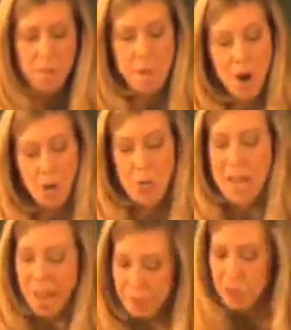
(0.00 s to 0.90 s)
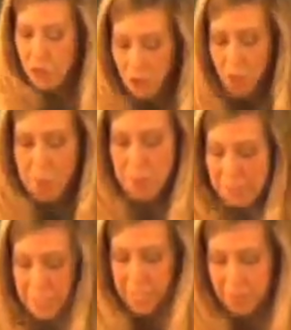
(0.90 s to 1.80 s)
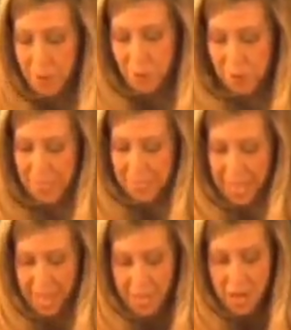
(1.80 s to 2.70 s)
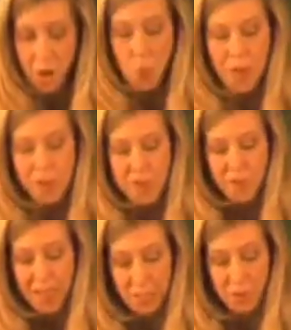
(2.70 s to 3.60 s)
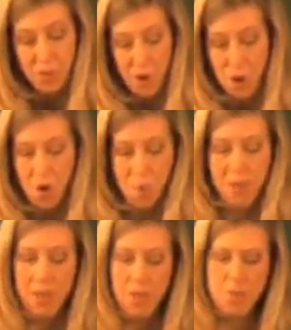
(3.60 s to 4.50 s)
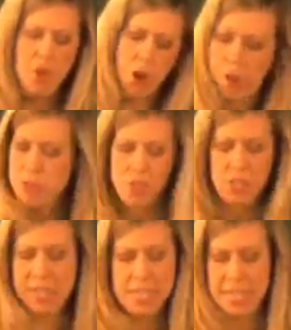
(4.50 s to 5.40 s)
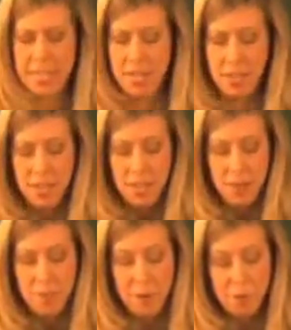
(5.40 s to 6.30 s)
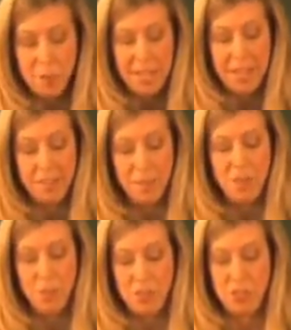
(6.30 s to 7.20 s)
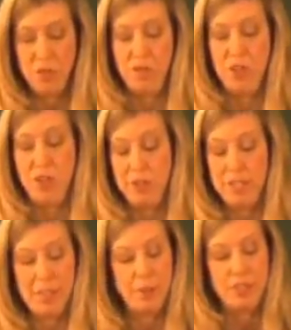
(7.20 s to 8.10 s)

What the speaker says: "Mark, we have to call the police," my roommate said. "What if he followed you home?" "No, I'm sure he didn't." My roommate gave me the once-over and noticed I